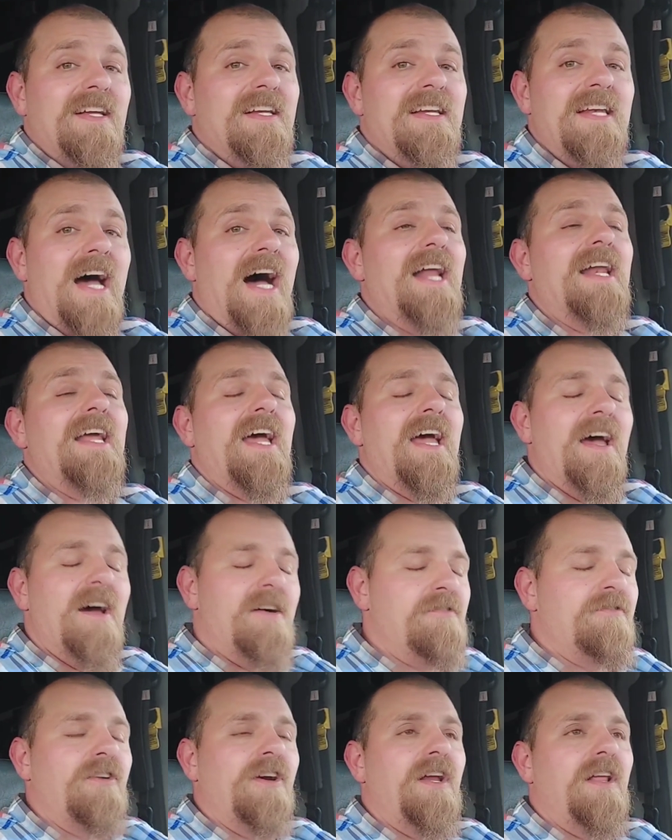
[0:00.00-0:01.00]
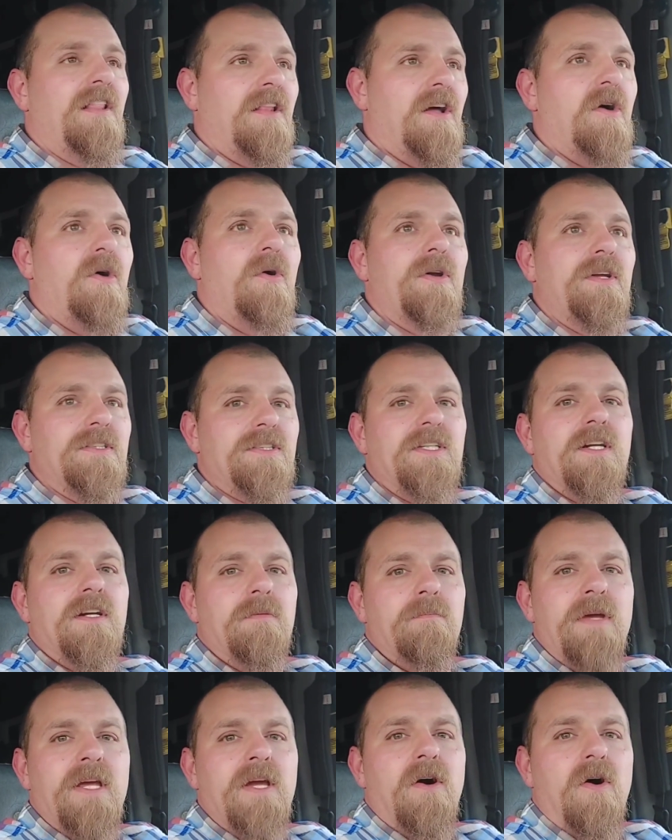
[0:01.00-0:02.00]
load is going
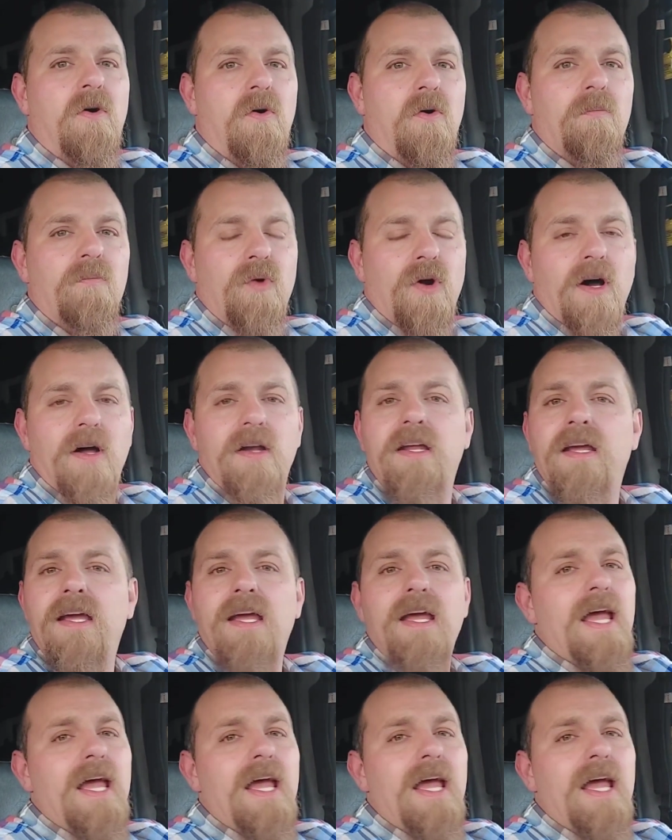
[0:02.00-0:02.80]
to be a home run.